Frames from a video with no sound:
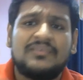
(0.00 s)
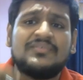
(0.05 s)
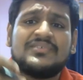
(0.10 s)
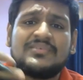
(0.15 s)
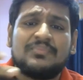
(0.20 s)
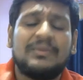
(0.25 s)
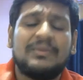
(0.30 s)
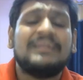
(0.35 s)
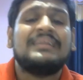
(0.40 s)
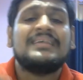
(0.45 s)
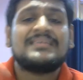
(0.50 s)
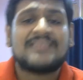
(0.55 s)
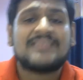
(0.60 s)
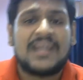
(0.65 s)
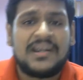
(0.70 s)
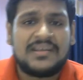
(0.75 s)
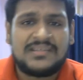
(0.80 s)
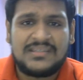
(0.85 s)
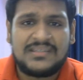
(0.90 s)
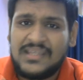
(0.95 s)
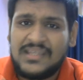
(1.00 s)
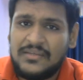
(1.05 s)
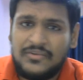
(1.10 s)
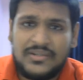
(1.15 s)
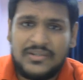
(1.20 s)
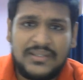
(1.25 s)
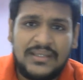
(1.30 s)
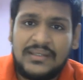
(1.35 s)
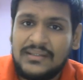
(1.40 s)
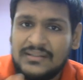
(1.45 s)
monthly strategies and
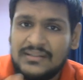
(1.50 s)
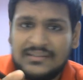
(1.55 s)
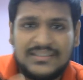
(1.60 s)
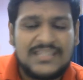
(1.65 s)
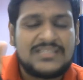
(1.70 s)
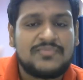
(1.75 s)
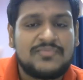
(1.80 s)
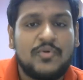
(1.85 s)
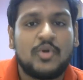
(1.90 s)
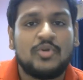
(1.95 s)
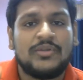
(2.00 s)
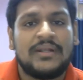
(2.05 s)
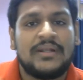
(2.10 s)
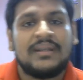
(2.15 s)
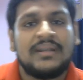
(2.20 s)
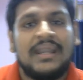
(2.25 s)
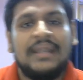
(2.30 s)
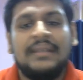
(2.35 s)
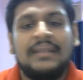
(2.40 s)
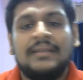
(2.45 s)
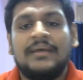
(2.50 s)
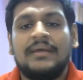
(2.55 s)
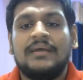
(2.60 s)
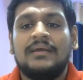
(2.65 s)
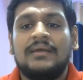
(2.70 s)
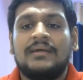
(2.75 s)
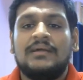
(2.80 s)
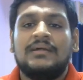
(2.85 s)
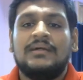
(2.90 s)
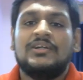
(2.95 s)
everything, just follow that, right?
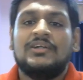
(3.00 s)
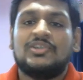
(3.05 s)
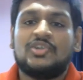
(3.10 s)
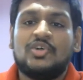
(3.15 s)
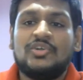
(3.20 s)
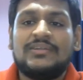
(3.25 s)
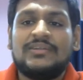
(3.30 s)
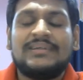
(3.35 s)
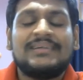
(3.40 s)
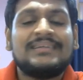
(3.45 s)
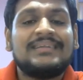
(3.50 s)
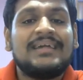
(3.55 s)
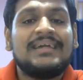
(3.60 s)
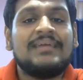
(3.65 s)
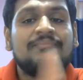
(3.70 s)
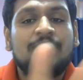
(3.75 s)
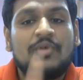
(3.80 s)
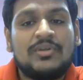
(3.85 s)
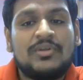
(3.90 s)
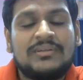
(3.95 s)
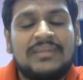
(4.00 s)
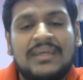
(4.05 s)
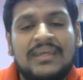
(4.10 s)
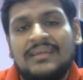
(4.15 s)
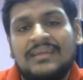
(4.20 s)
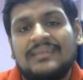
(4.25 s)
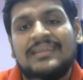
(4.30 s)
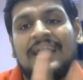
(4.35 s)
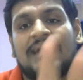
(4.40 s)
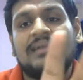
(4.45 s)
So this is the important
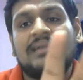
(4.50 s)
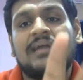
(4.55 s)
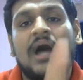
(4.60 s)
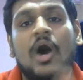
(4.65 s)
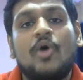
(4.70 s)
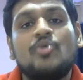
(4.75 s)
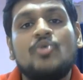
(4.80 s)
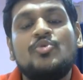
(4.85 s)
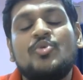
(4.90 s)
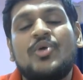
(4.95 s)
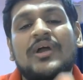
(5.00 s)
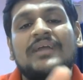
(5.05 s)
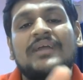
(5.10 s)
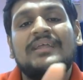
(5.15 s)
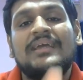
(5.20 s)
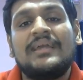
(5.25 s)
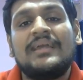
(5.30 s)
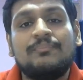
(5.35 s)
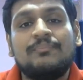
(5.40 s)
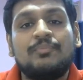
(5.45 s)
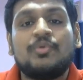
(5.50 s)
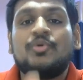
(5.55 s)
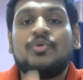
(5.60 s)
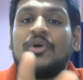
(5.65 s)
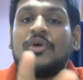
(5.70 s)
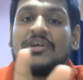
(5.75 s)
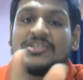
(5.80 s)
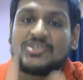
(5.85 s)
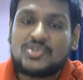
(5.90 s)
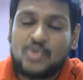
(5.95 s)
thing, that how you can improve
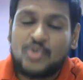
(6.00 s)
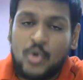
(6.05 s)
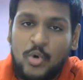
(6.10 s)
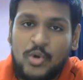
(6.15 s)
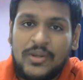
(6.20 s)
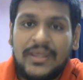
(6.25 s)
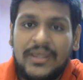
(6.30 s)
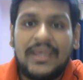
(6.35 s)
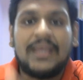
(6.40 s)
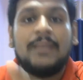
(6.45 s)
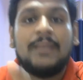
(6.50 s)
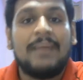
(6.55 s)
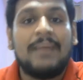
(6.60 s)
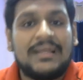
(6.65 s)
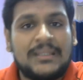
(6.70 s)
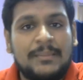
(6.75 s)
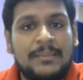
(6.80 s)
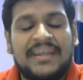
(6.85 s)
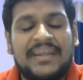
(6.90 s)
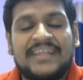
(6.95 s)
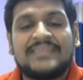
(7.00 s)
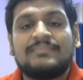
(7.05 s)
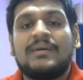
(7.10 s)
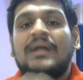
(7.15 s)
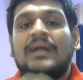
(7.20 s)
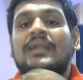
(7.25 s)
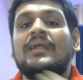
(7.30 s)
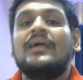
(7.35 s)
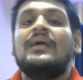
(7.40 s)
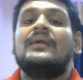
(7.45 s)
your score in mathematics
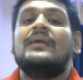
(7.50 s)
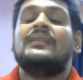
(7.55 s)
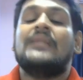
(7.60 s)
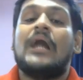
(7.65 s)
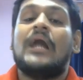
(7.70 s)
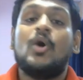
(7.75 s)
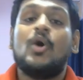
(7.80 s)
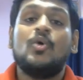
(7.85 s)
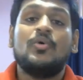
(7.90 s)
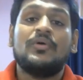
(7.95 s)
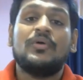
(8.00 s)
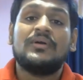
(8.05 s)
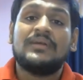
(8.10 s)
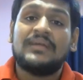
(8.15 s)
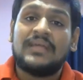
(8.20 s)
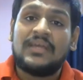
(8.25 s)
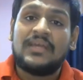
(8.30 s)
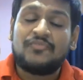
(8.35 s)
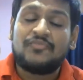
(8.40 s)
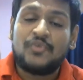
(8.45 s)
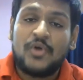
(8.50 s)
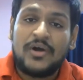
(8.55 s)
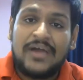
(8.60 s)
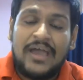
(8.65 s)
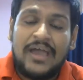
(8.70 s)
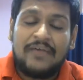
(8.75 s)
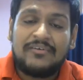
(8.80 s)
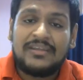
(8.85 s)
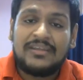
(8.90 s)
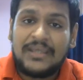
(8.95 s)
part. Now if you
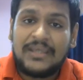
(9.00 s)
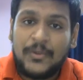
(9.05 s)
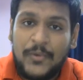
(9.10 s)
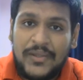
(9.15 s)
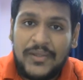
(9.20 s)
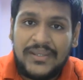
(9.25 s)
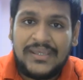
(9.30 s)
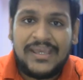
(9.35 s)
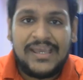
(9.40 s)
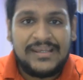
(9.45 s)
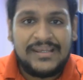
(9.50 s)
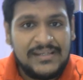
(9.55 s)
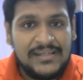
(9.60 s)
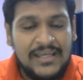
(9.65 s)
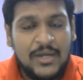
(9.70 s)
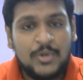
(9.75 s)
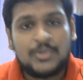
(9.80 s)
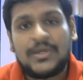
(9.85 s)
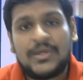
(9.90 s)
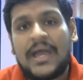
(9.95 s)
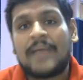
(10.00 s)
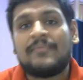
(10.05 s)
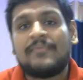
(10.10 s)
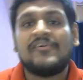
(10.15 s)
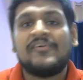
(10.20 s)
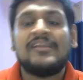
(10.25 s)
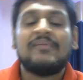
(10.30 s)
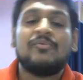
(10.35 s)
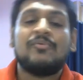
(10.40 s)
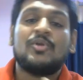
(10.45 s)
have any query, any doubt, I'm
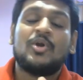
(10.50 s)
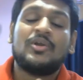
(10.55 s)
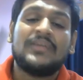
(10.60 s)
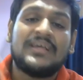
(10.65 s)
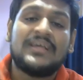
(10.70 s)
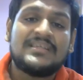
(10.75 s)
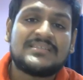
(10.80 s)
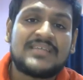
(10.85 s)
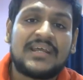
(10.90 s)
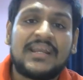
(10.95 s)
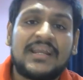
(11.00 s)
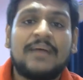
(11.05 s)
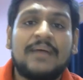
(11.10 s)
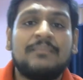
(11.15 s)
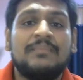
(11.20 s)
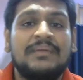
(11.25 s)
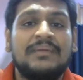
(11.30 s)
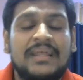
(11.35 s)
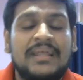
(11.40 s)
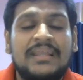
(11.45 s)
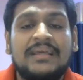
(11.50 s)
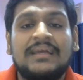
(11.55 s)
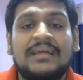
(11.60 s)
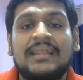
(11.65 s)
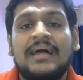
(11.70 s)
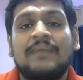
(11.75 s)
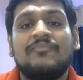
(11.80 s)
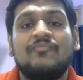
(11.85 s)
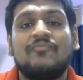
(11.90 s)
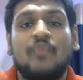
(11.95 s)
available on Instagram,
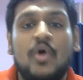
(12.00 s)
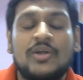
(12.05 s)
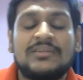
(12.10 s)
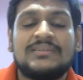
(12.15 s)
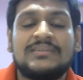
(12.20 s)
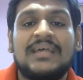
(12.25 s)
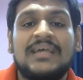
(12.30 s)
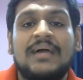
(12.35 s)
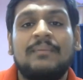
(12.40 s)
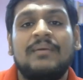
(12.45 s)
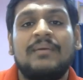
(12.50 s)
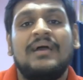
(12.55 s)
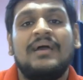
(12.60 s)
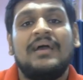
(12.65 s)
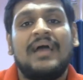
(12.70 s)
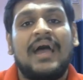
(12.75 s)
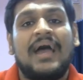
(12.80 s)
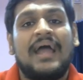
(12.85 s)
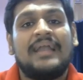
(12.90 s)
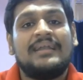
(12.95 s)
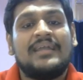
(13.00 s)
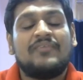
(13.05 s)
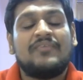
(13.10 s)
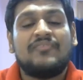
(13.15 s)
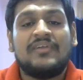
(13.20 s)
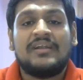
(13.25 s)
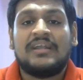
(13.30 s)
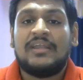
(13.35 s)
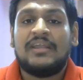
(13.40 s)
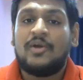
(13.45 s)
Telegram, WhatsApp, and
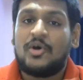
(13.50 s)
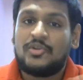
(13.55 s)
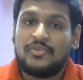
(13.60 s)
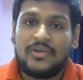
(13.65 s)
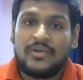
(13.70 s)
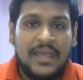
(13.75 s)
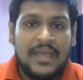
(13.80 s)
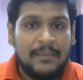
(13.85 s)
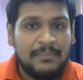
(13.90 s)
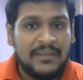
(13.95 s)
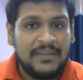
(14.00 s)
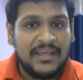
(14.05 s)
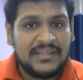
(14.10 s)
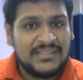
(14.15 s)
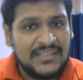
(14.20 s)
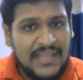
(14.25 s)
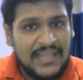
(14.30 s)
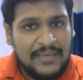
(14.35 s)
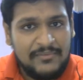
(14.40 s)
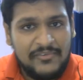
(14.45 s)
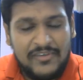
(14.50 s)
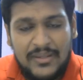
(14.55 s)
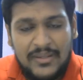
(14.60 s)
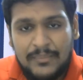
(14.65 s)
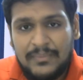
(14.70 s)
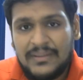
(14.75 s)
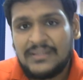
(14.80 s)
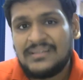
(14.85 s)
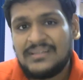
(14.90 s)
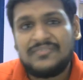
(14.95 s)
definitely on your application I'm
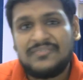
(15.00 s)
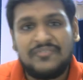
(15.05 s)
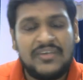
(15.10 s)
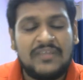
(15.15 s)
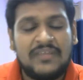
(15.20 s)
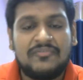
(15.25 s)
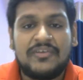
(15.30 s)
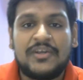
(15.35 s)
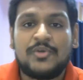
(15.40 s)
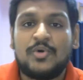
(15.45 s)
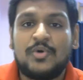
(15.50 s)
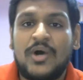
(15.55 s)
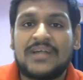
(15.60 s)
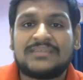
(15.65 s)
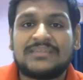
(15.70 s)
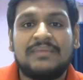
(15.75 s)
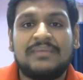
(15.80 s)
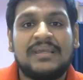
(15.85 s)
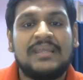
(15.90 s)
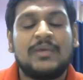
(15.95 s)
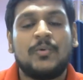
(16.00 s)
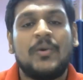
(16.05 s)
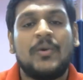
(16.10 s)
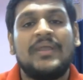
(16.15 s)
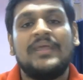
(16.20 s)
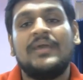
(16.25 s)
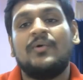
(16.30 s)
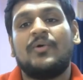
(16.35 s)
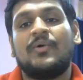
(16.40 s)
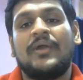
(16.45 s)
available. Feel free to ask me any
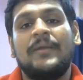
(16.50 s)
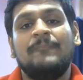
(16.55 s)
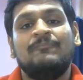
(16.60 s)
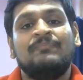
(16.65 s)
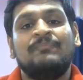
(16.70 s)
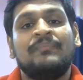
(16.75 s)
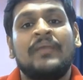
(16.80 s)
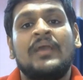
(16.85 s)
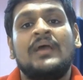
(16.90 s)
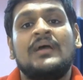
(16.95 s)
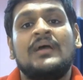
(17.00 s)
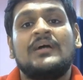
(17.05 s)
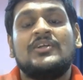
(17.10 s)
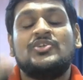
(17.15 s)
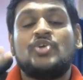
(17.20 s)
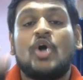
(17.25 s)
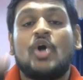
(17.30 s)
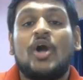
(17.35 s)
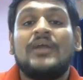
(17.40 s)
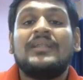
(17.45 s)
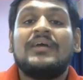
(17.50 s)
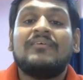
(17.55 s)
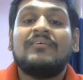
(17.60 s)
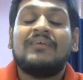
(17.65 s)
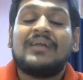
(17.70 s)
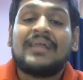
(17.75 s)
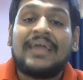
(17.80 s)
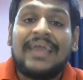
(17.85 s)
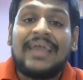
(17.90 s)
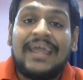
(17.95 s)
query, okay? Join our
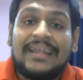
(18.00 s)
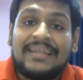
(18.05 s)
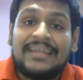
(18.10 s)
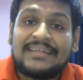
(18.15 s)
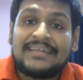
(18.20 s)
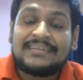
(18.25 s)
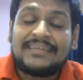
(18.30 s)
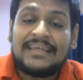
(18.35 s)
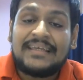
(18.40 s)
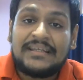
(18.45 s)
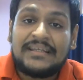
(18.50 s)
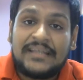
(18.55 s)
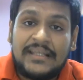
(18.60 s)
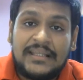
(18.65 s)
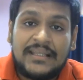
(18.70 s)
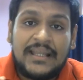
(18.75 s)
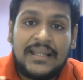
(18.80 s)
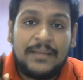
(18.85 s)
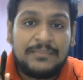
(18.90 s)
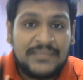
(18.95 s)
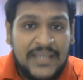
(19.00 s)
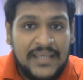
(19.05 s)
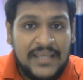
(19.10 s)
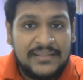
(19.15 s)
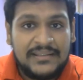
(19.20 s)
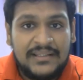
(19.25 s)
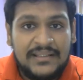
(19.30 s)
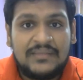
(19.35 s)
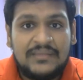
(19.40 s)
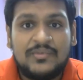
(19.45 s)
ATC Telegram
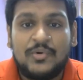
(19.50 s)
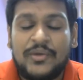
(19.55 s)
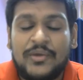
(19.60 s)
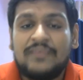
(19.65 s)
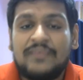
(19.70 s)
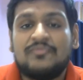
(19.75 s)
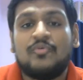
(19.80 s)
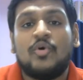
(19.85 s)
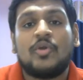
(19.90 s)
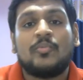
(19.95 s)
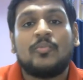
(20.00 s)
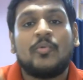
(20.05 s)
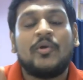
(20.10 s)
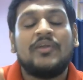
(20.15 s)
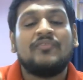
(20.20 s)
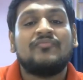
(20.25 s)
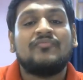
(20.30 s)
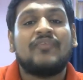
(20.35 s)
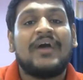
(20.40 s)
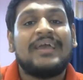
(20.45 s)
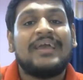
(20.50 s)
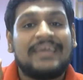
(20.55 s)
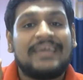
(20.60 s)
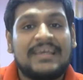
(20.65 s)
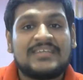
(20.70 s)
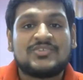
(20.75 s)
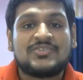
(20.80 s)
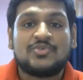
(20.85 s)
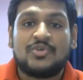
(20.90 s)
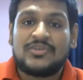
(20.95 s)
channel, okay? 4.5k
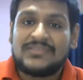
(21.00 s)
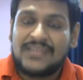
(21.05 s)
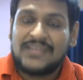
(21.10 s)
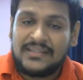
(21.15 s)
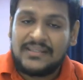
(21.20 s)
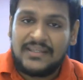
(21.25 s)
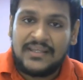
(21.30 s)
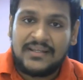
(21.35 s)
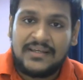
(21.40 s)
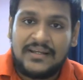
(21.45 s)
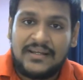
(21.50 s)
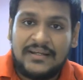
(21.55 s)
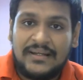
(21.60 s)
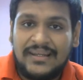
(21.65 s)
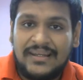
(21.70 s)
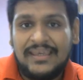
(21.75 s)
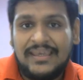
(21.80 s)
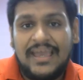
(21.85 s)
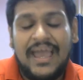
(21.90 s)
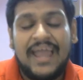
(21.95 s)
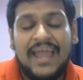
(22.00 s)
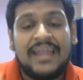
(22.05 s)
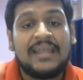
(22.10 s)
students are there currently, and